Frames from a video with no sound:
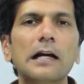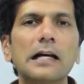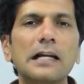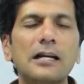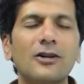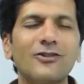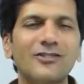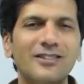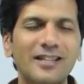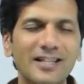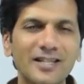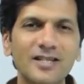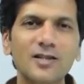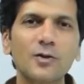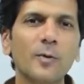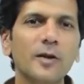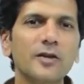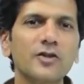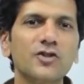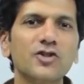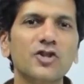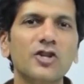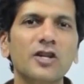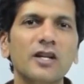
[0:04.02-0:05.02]
Now this
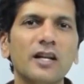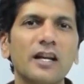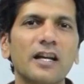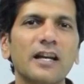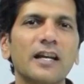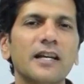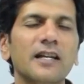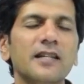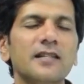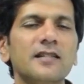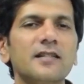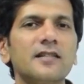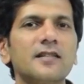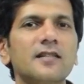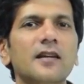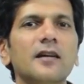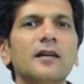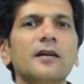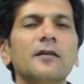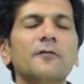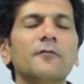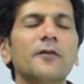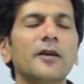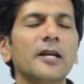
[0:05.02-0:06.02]
question is
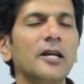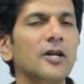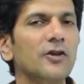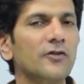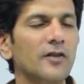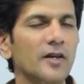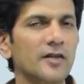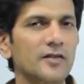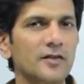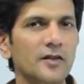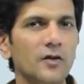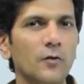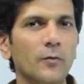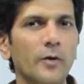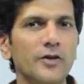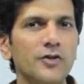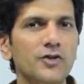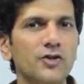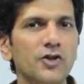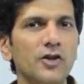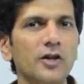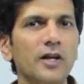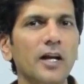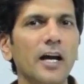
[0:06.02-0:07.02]
a very interesting
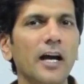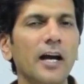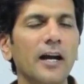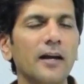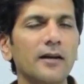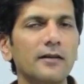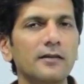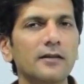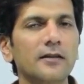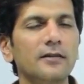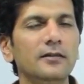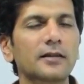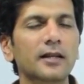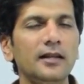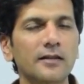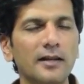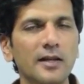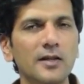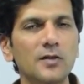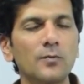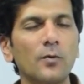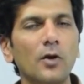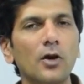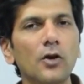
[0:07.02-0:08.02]
question, and
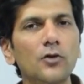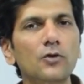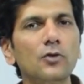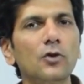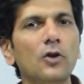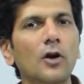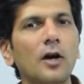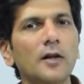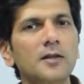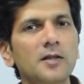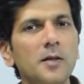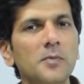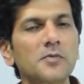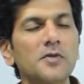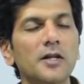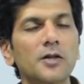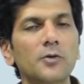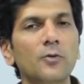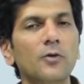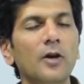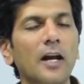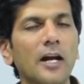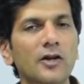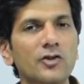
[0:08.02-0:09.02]
there's one or two concepts that
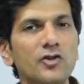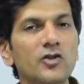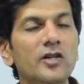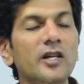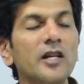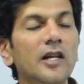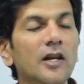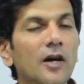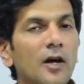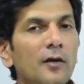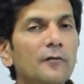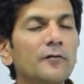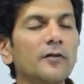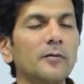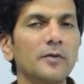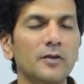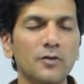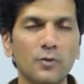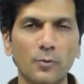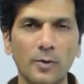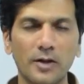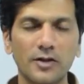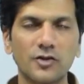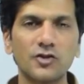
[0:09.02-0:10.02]
you will actually learn from
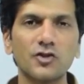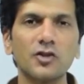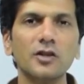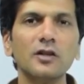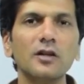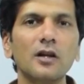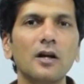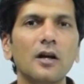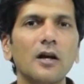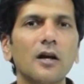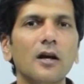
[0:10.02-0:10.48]
this question.